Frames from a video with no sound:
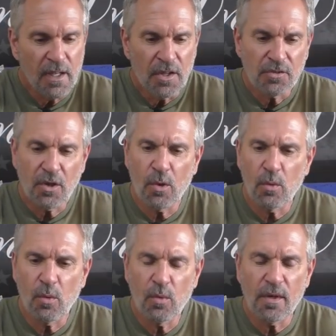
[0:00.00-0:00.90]

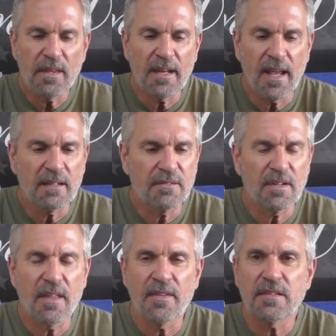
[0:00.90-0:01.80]
So what are the negatives
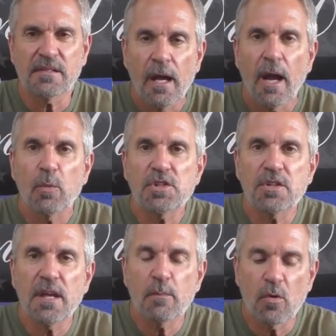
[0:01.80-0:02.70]
on this? I wish
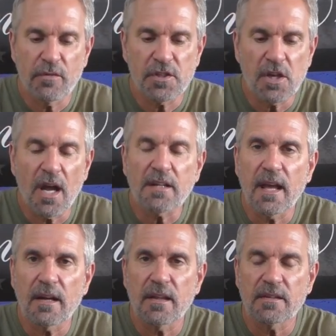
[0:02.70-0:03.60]
you'd get more of a shot
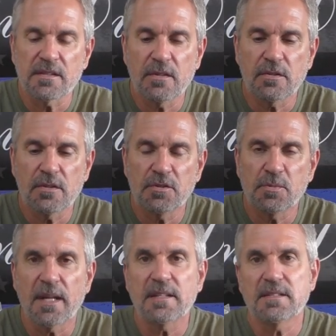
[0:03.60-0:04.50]
count out of the CO2s,
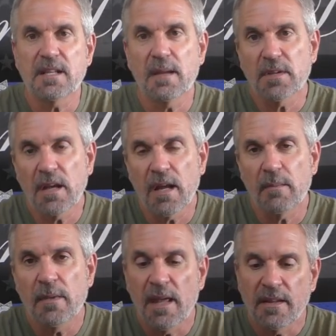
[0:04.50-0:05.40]
but at the same
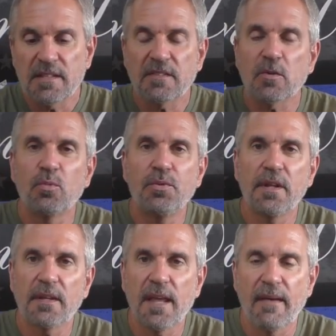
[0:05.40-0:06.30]
time, this has a
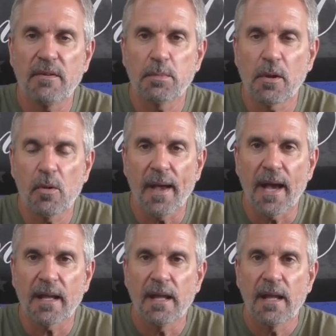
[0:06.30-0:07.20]
really heavy
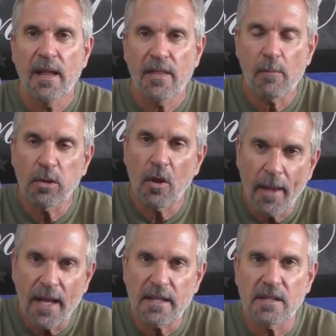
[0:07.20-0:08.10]
blowback. And that
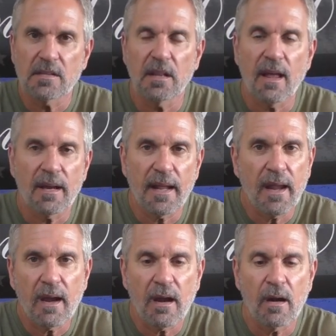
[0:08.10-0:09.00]
blowback takes a lot of
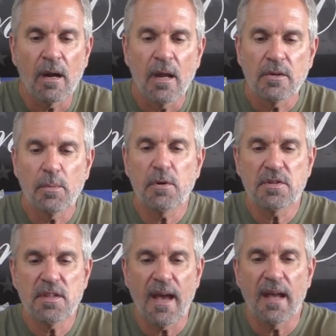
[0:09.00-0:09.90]
air to
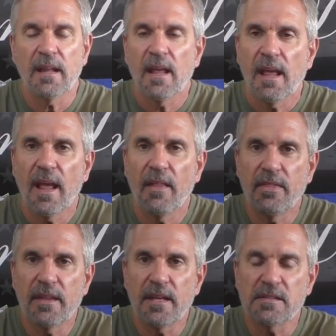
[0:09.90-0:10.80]
push that.
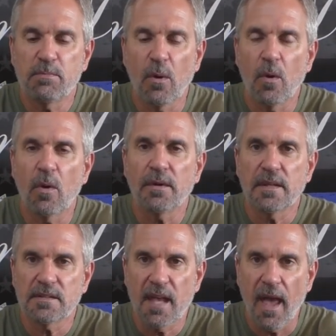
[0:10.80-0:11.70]
And this bolt
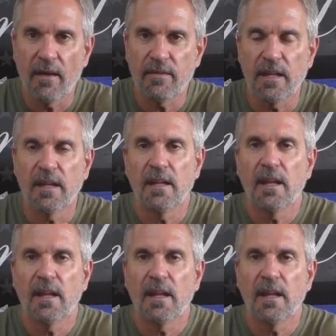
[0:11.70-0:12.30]
is heavy.